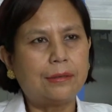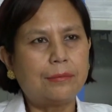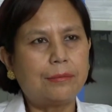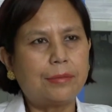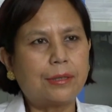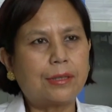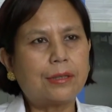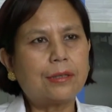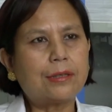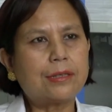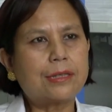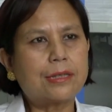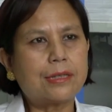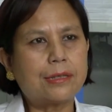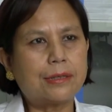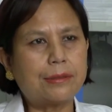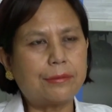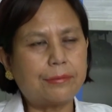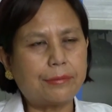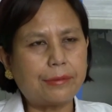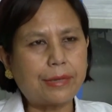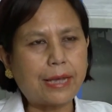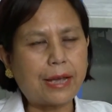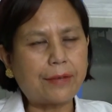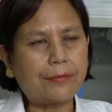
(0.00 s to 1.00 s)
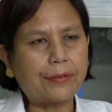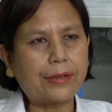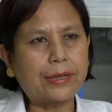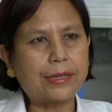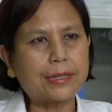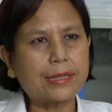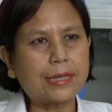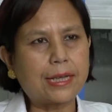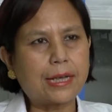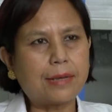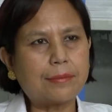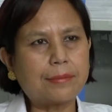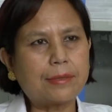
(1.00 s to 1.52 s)
because we have
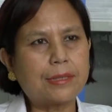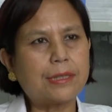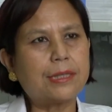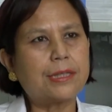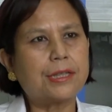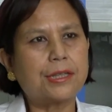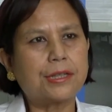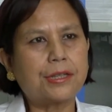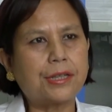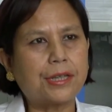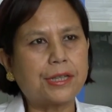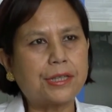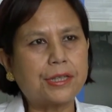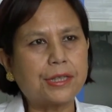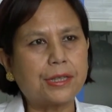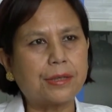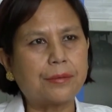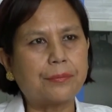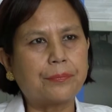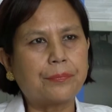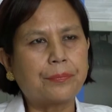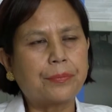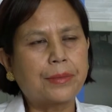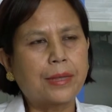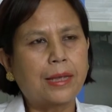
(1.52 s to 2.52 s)
exams, it's tension.